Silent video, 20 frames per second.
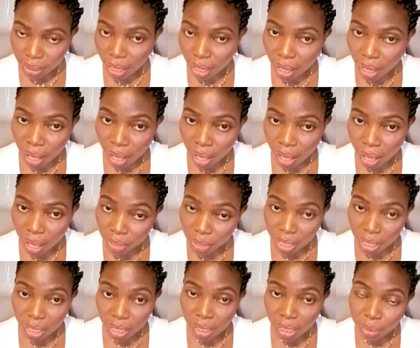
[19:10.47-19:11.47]

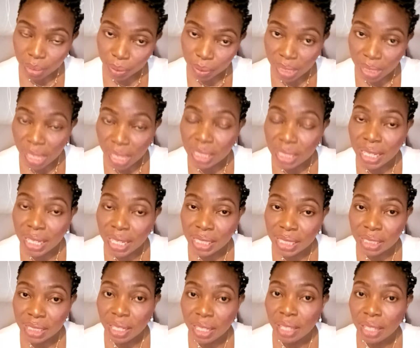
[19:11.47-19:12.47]
Africa, especially
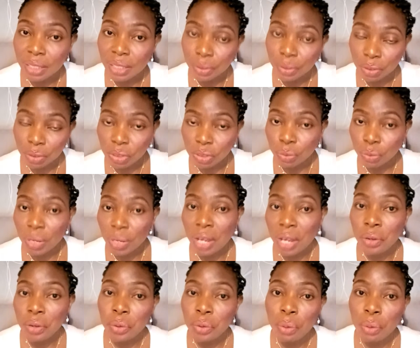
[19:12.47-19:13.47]
Nigeria, the country where I
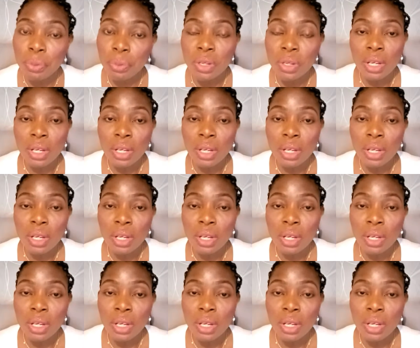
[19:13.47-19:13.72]
grew up,